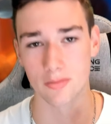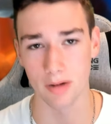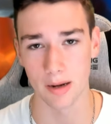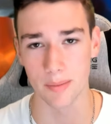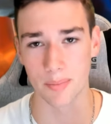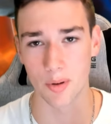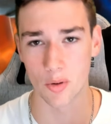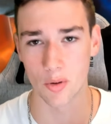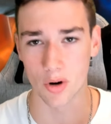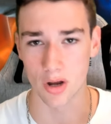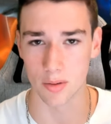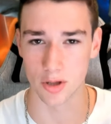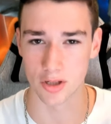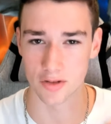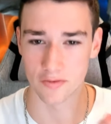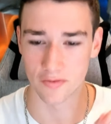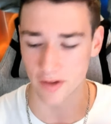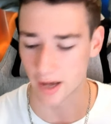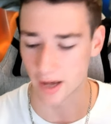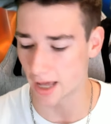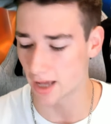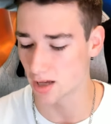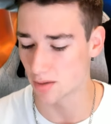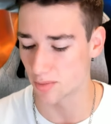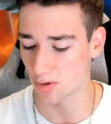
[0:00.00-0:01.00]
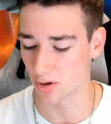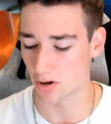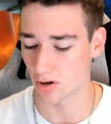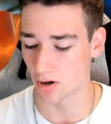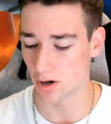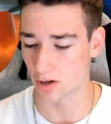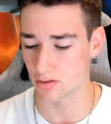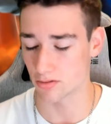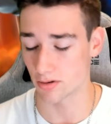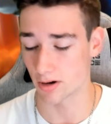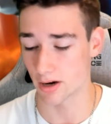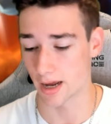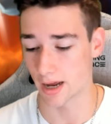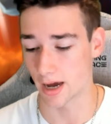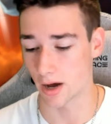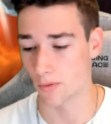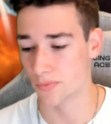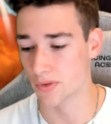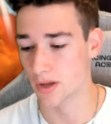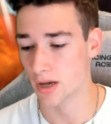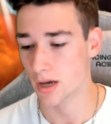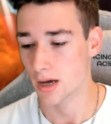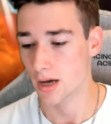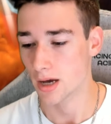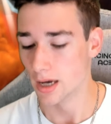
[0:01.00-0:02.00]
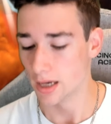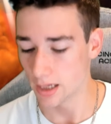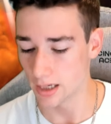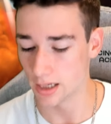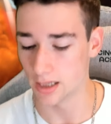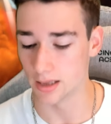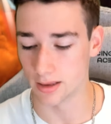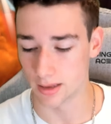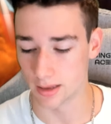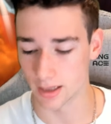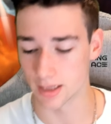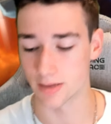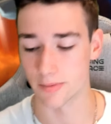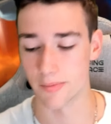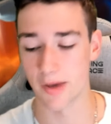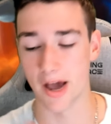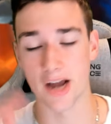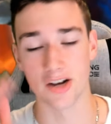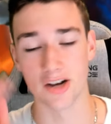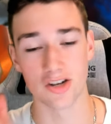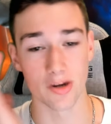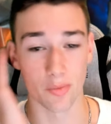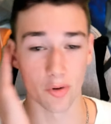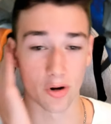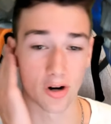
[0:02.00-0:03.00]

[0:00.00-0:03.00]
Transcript: might be one of the most valuable cards right now in this matchup.